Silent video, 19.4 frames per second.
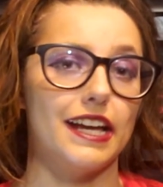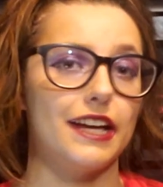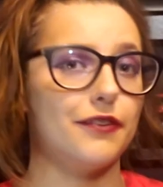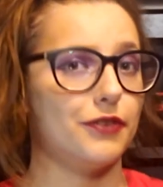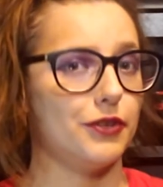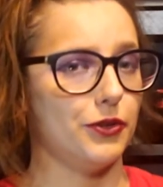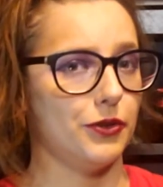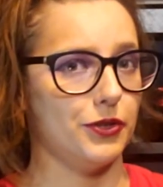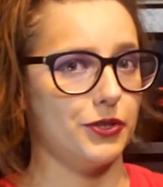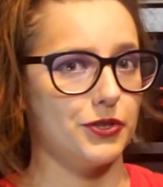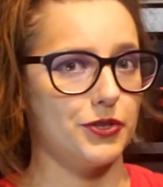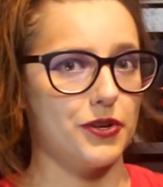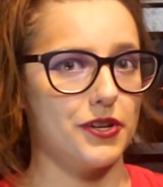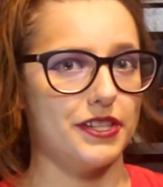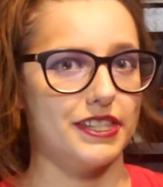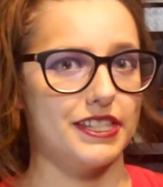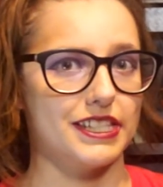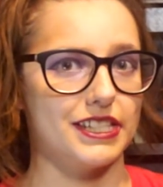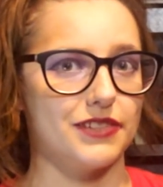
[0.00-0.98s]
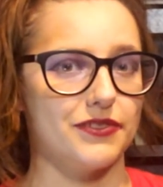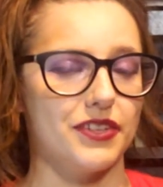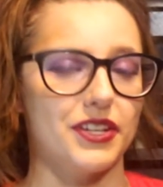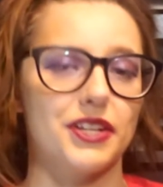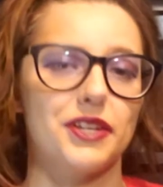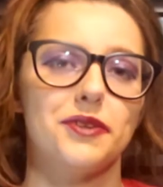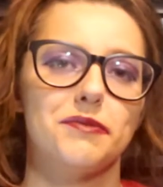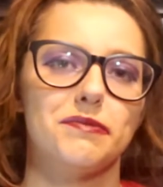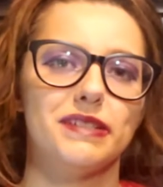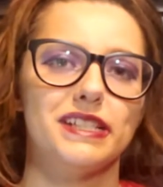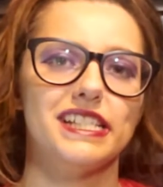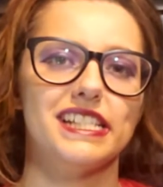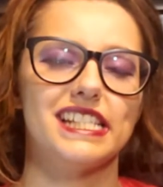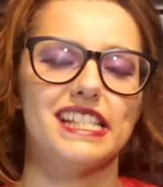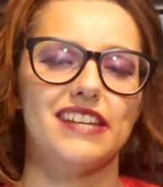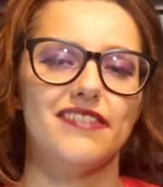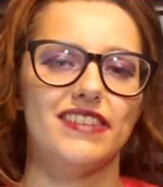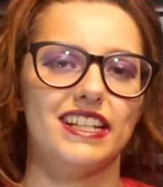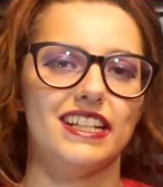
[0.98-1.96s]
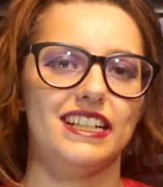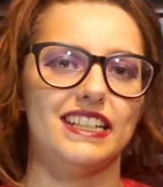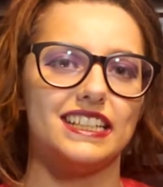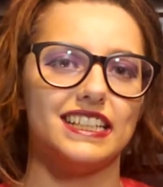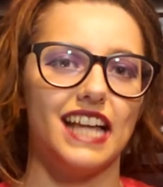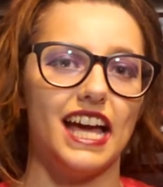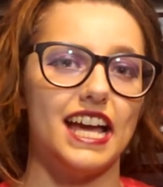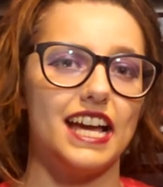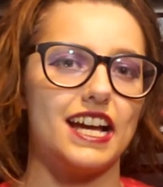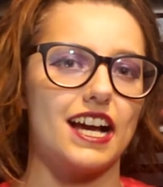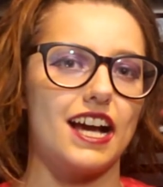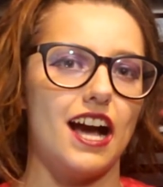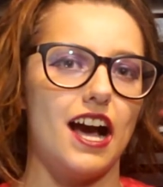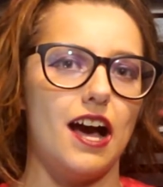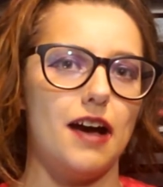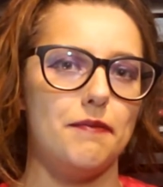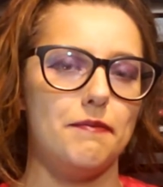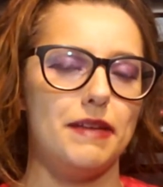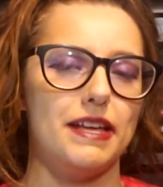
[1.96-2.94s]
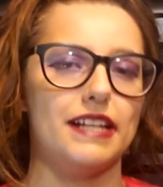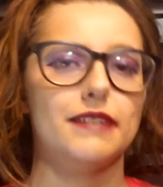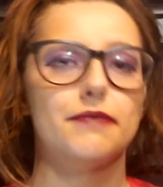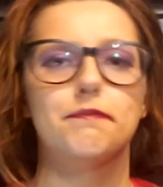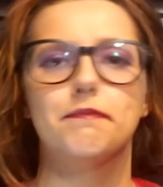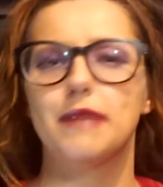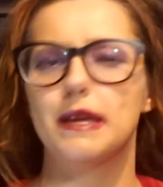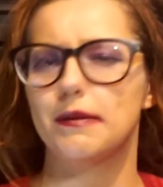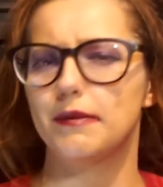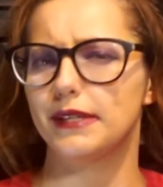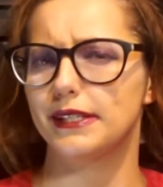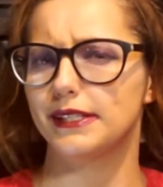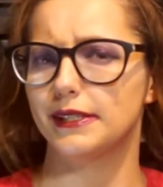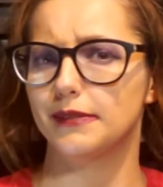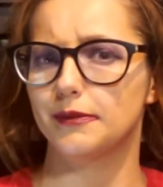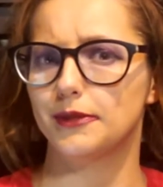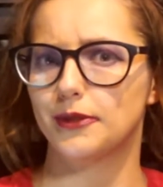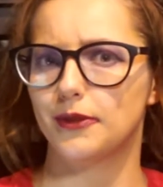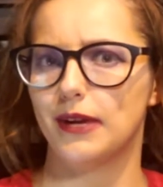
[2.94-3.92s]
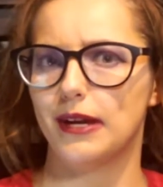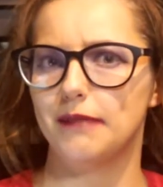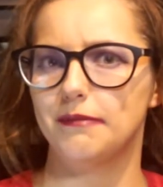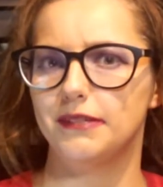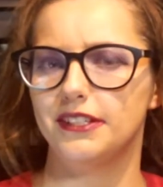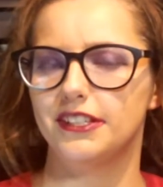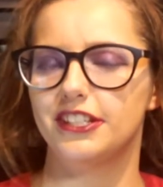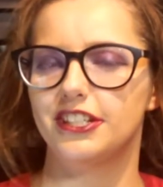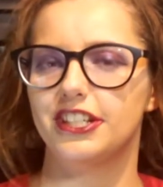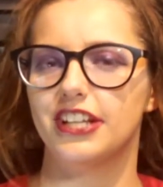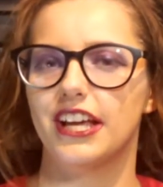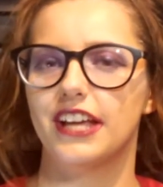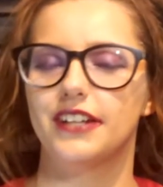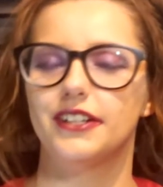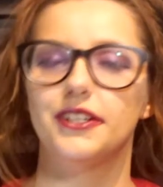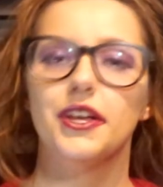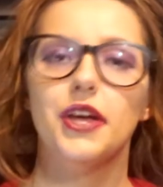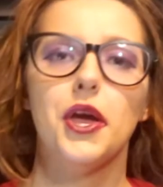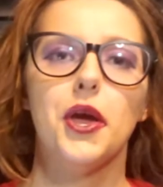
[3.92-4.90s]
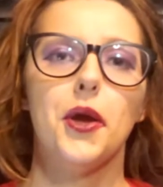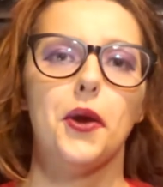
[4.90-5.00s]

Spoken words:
If you enjoyed this video, please give it a like, comment, maybe subscribe to the channel,